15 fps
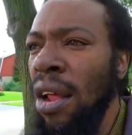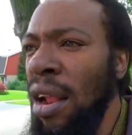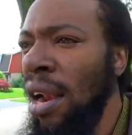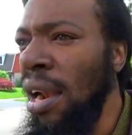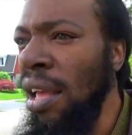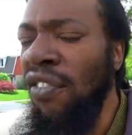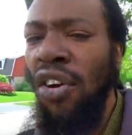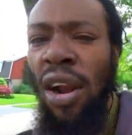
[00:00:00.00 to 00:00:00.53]

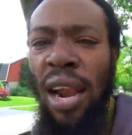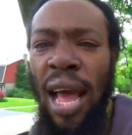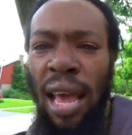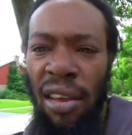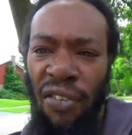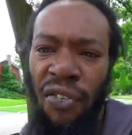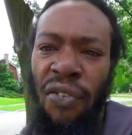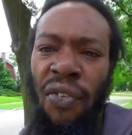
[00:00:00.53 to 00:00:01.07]
Live your
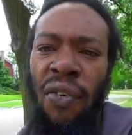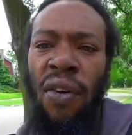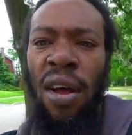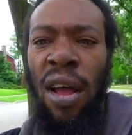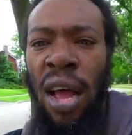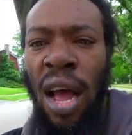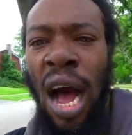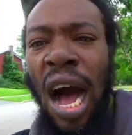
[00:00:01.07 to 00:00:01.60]
life
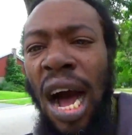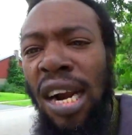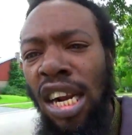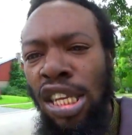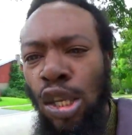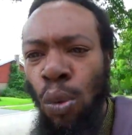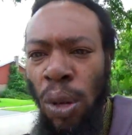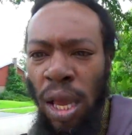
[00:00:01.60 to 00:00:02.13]
an
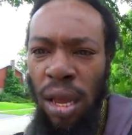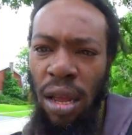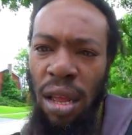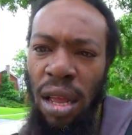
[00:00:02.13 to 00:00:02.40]
honest way.